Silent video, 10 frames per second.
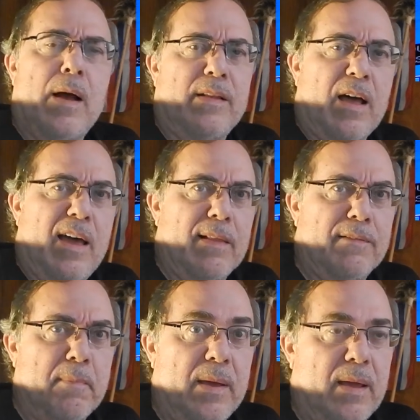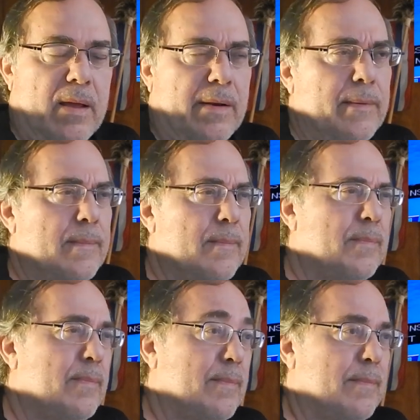on the Isle of Man.
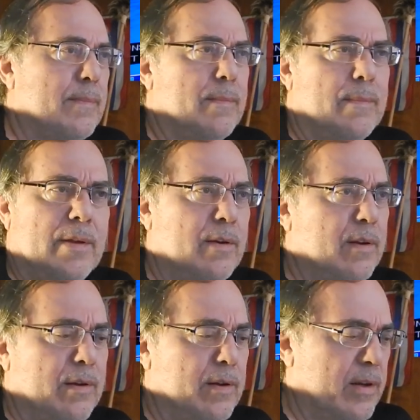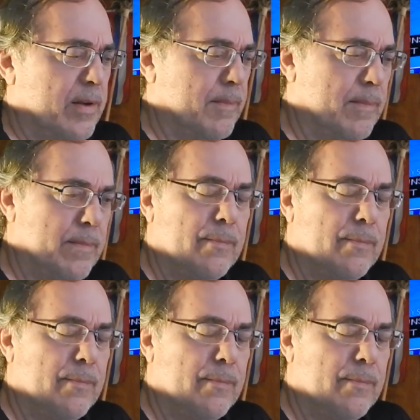And you can look it up.